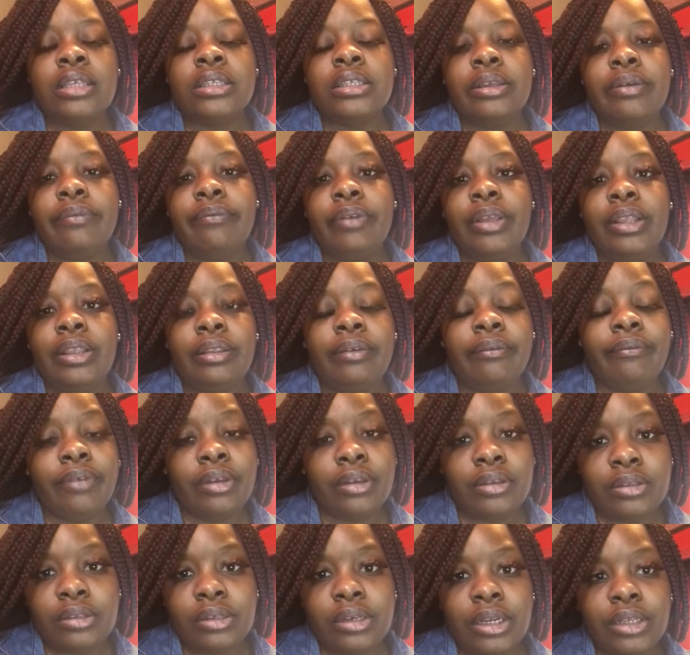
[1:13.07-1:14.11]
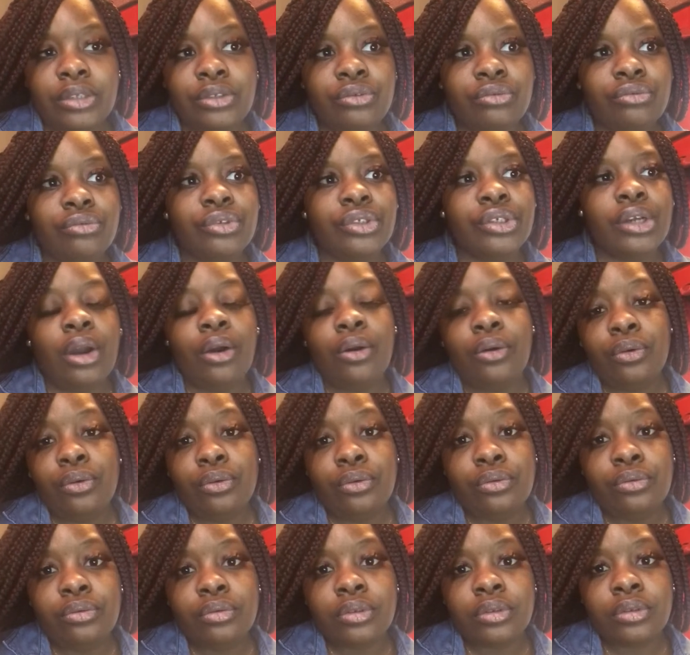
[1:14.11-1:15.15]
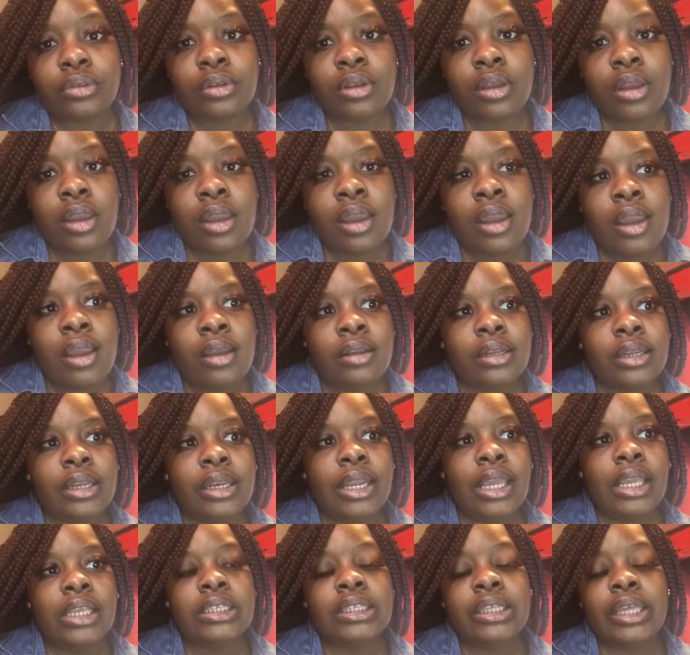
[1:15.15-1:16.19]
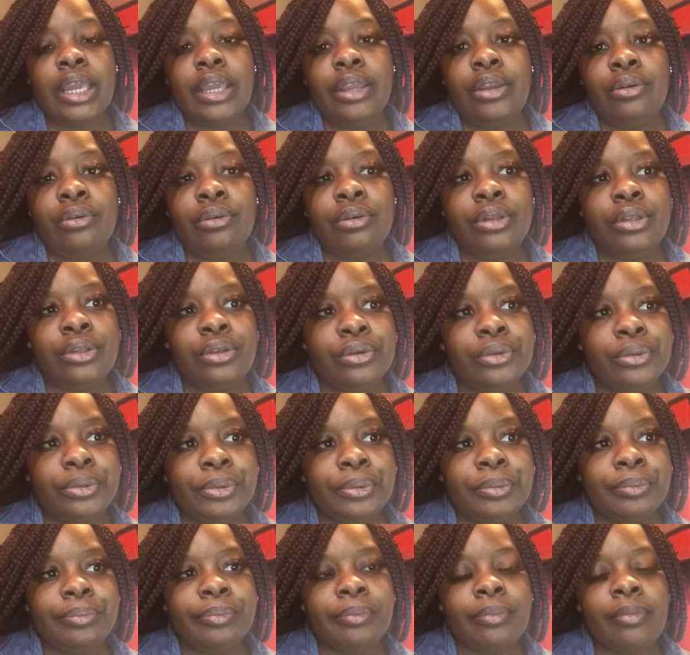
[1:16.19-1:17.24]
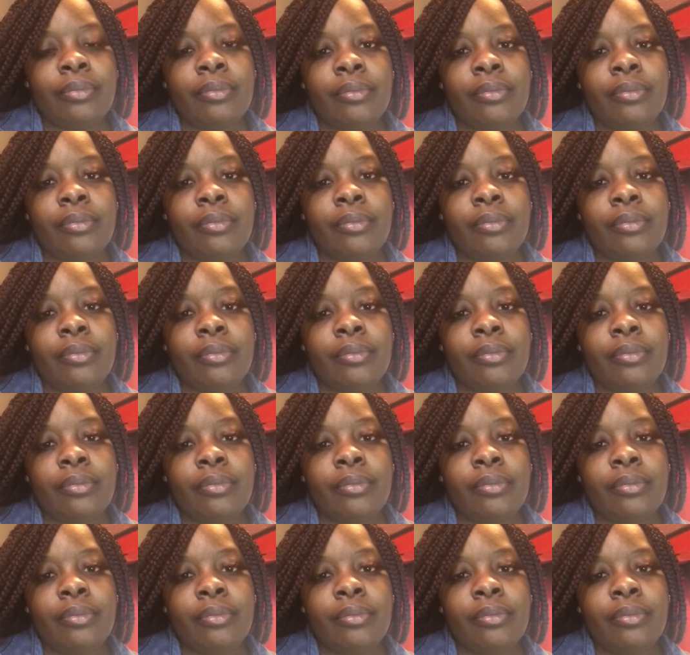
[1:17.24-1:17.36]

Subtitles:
to fit the vessel that you chose. The next thing you would do,